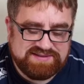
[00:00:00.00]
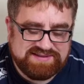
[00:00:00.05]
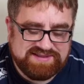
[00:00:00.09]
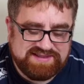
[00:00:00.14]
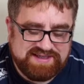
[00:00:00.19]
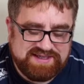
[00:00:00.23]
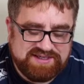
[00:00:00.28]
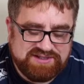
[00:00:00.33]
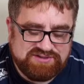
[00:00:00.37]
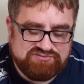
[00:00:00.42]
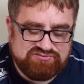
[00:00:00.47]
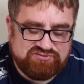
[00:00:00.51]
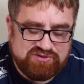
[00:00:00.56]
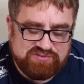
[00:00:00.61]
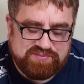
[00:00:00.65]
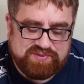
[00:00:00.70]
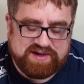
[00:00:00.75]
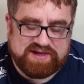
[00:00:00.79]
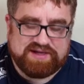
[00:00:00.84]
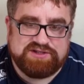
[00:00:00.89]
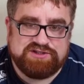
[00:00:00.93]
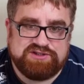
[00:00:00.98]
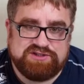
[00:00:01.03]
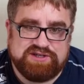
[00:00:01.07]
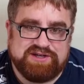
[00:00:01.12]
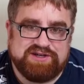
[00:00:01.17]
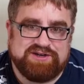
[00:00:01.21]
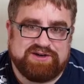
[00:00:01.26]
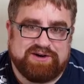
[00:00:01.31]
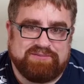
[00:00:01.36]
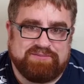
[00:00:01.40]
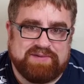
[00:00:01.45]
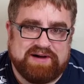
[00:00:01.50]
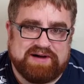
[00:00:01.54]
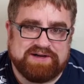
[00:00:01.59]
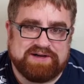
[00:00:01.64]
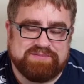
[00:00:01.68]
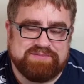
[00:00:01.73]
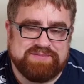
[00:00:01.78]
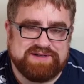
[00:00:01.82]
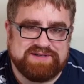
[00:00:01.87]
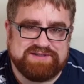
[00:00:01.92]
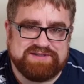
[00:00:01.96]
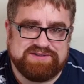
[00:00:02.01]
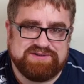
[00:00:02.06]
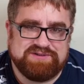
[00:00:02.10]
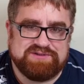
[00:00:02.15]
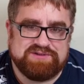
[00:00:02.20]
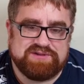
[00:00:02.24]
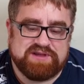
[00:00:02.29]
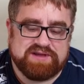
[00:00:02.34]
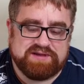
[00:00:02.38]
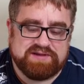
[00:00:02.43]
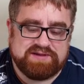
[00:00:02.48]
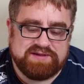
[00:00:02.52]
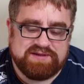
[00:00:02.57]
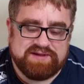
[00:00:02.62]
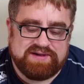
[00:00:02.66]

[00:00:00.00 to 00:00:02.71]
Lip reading: He's rubbish in combat compared to the